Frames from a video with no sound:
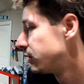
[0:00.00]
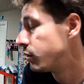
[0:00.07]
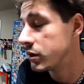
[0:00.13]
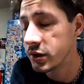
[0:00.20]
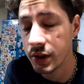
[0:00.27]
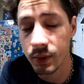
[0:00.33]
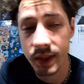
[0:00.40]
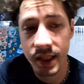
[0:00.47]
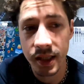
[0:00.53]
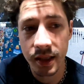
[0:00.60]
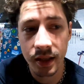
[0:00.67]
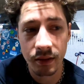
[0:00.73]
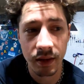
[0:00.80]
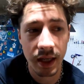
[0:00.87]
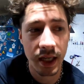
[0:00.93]
Which we
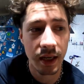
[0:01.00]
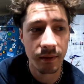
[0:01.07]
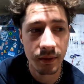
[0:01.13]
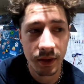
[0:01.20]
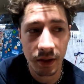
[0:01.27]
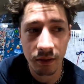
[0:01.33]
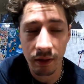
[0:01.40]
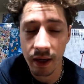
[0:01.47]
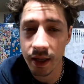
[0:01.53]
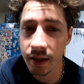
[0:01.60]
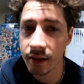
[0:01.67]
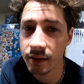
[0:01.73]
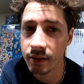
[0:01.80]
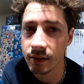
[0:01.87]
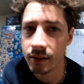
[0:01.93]
did it right after it
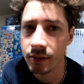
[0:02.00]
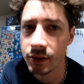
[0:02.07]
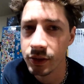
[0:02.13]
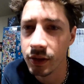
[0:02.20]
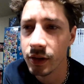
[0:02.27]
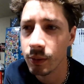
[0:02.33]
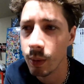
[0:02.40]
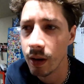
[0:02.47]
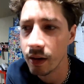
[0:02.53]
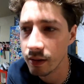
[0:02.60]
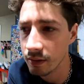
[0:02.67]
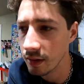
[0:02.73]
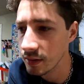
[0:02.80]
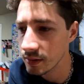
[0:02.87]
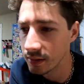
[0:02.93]
rained, and there's a lot of
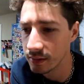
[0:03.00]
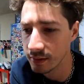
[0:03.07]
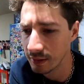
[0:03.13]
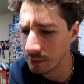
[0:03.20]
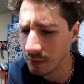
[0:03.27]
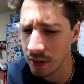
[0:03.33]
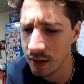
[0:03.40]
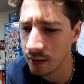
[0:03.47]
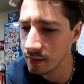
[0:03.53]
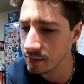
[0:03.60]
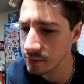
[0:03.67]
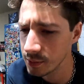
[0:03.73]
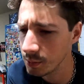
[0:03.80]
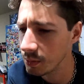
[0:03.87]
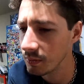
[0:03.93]
water crossings that were
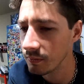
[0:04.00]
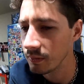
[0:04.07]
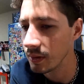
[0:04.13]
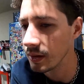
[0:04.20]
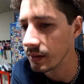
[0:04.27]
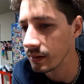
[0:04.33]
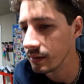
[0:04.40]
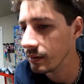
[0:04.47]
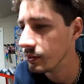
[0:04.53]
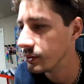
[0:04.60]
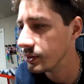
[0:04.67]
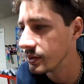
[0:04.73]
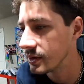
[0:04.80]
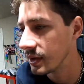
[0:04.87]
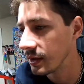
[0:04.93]
not super flooded. It
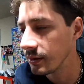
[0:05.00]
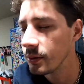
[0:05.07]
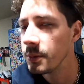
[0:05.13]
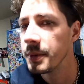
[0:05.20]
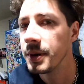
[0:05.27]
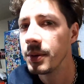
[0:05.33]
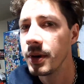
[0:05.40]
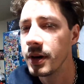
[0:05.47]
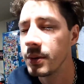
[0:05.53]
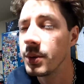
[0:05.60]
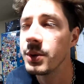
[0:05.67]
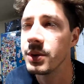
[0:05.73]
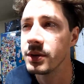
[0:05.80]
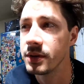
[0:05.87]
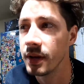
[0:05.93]
was just like a little bit of water,
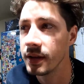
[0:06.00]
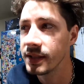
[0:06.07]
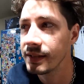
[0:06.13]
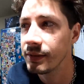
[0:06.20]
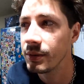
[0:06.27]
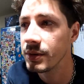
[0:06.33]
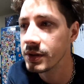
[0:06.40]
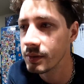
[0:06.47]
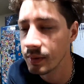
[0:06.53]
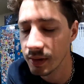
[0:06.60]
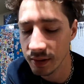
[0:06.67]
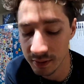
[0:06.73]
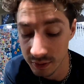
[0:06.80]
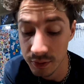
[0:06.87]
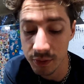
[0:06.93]
which was nice every once in a
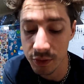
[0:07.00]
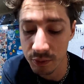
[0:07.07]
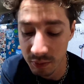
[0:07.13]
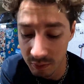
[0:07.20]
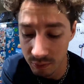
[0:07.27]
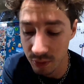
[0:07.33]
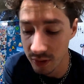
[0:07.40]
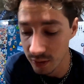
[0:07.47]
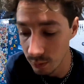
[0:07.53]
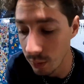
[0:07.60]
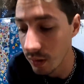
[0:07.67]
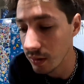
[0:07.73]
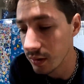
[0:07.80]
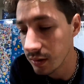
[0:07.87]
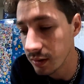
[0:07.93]
while because it was super pretty
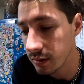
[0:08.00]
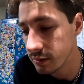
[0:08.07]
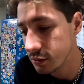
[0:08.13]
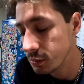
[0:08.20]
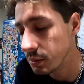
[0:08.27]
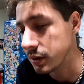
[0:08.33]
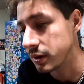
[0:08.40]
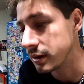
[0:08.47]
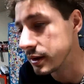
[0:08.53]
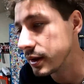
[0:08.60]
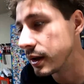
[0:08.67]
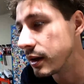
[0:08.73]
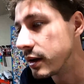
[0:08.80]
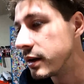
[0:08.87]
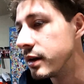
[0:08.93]
water, super
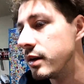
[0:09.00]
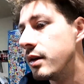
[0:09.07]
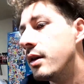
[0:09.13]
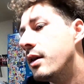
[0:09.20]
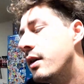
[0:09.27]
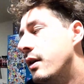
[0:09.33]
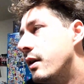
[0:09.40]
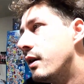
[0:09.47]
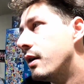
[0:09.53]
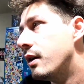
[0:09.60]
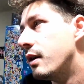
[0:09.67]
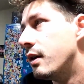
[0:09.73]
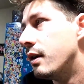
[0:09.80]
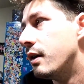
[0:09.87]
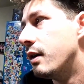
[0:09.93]
clear.
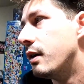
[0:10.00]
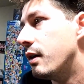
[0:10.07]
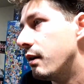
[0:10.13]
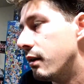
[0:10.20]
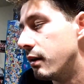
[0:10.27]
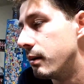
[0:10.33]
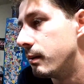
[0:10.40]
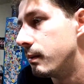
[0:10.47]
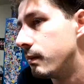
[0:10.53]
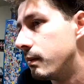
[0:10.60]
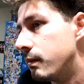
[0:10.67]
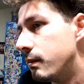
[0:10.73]
God,